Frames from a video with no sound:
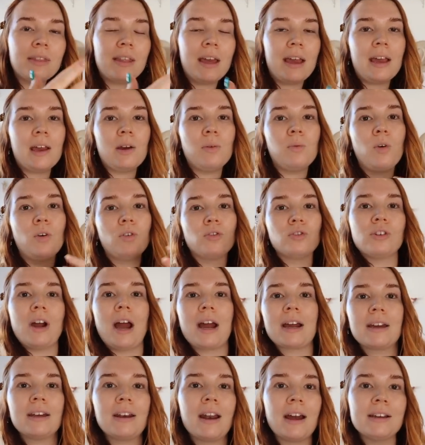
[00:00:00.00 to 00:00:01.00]
they will
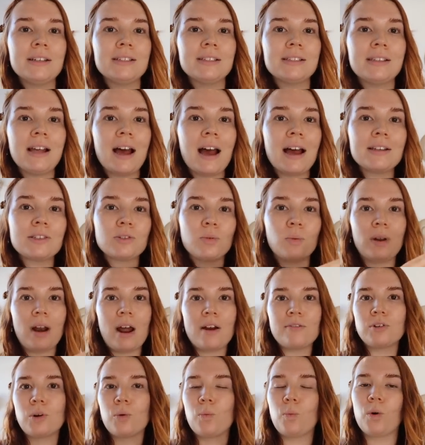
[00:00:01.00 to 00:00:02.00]
recognize that
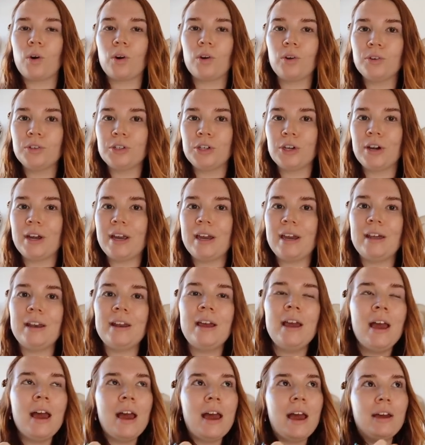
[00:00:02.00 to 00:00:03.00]
whatever world you're
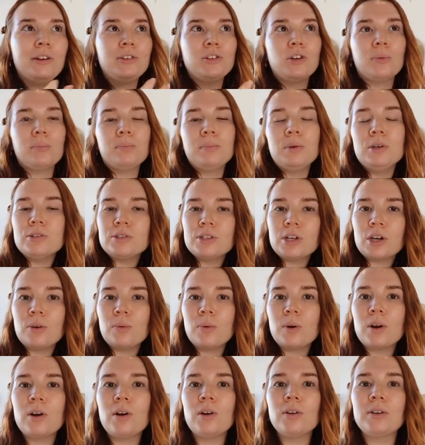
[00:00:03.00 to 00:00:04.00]
in your music
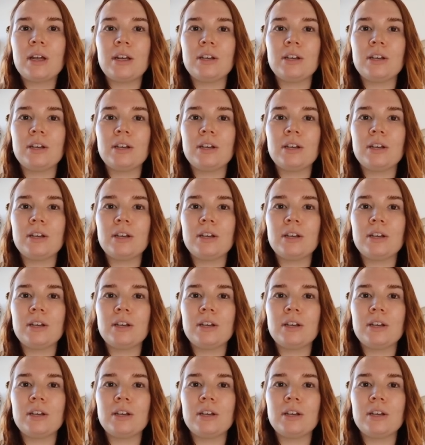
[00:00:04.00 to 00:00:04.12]
world,